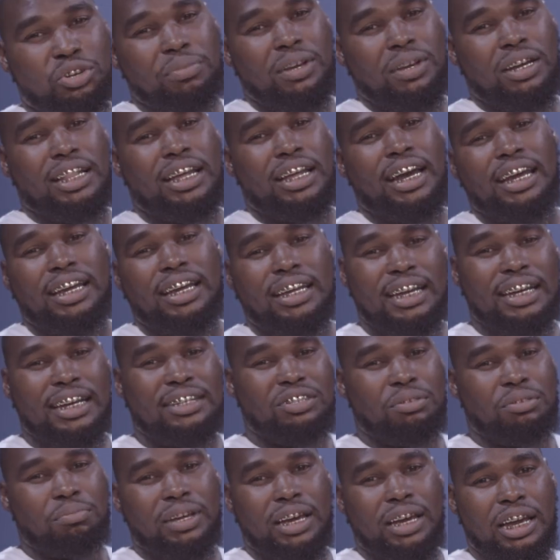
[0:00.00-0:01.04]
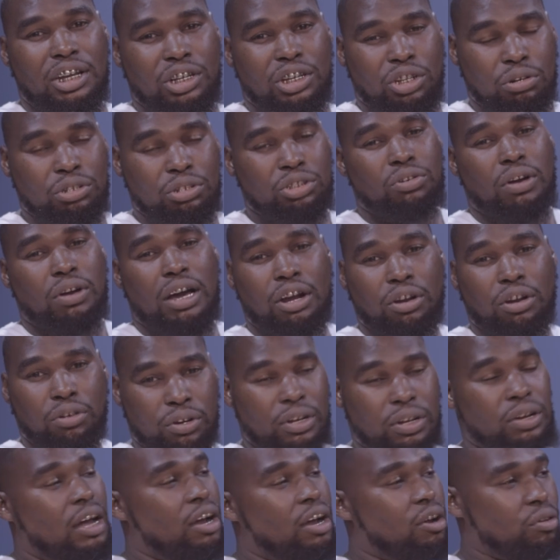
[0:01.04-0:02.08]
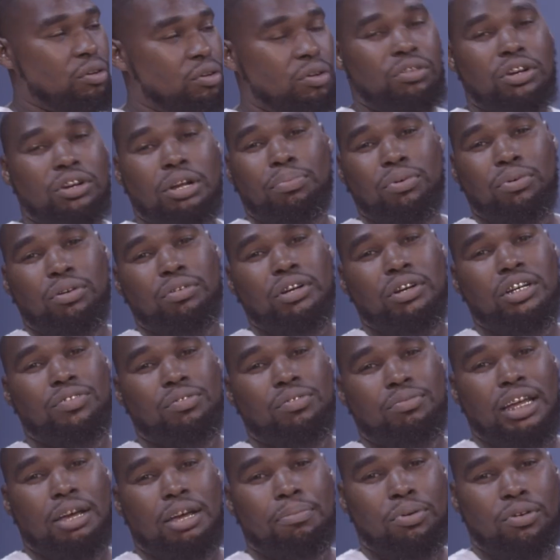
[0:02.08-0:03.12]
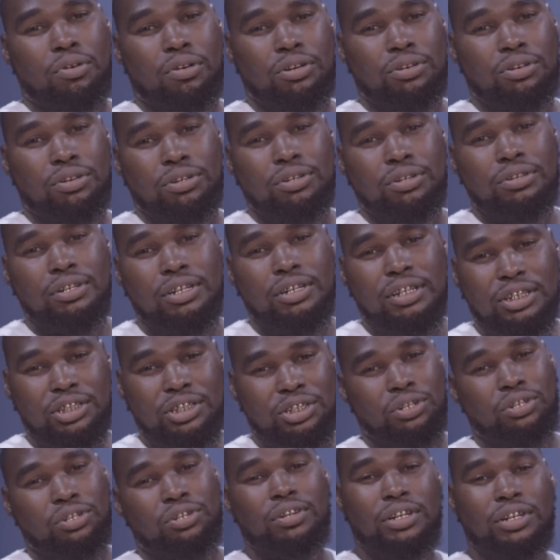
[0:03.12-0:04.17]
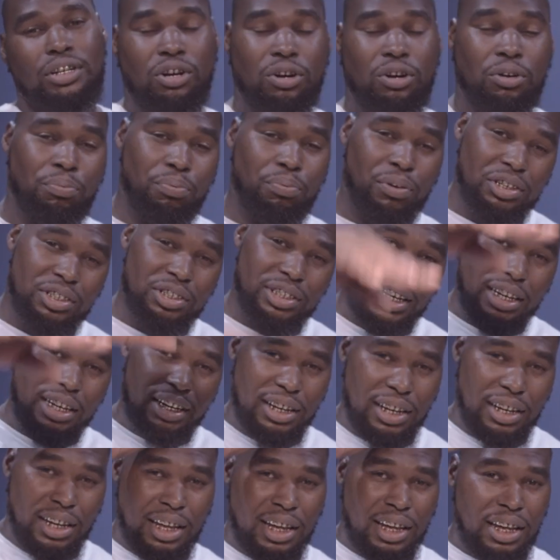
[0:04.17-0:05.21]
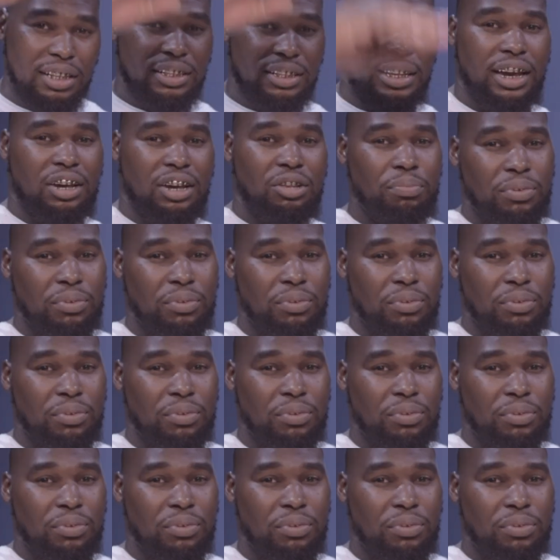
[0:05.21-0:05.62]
me a lot as a man. You know, so I grew, I have grown and progressed from that point on. So you know, appreciate it. Thanks,